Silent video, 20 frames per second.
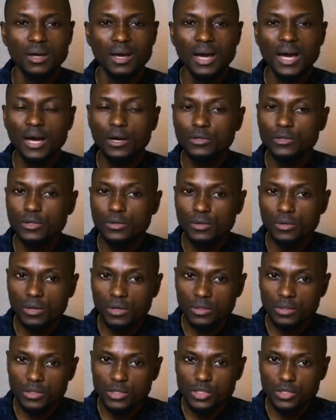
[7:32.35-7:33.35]
How do you
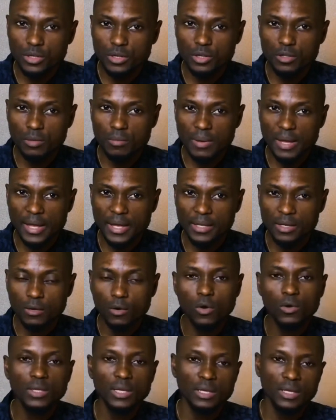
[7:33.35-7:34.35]
condition your mind?
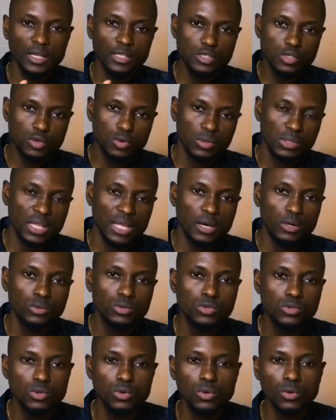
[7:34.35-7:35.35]
Okay, let's go down
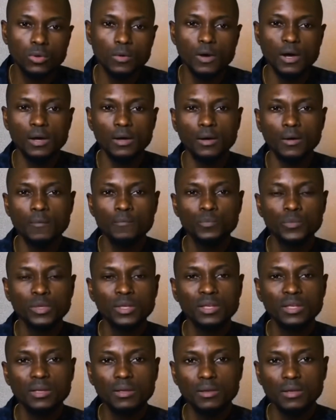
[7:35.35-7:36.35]
to
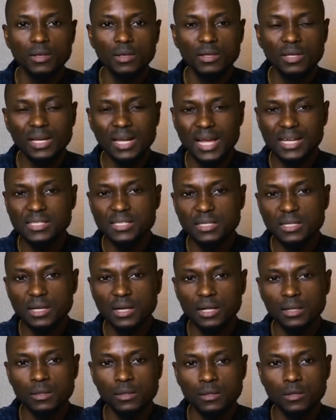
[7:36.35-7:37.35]
the
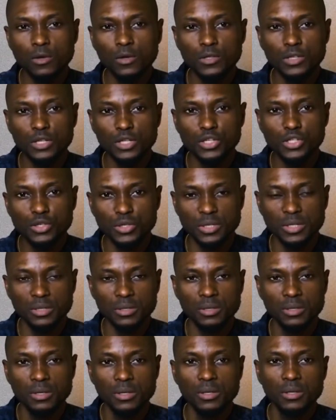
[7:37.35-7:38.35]
classical conditioning.
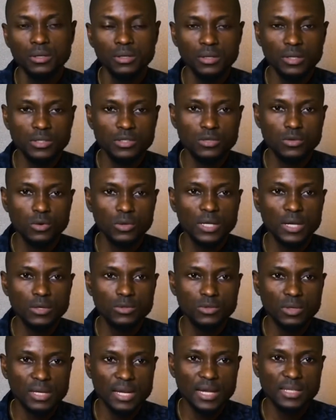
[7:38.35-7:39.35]
Let's go down
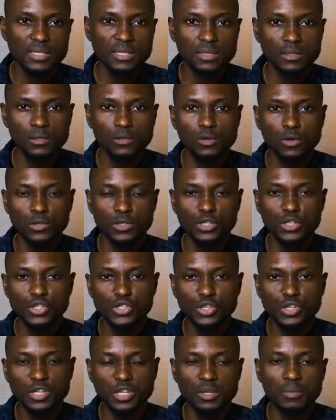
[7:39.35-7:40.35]
to classical
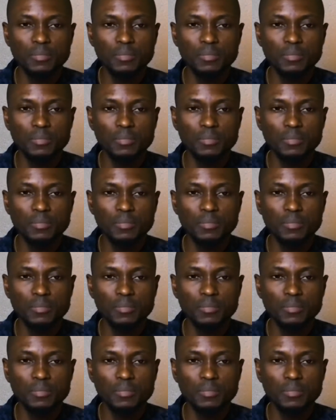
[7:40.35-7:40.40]
conditioning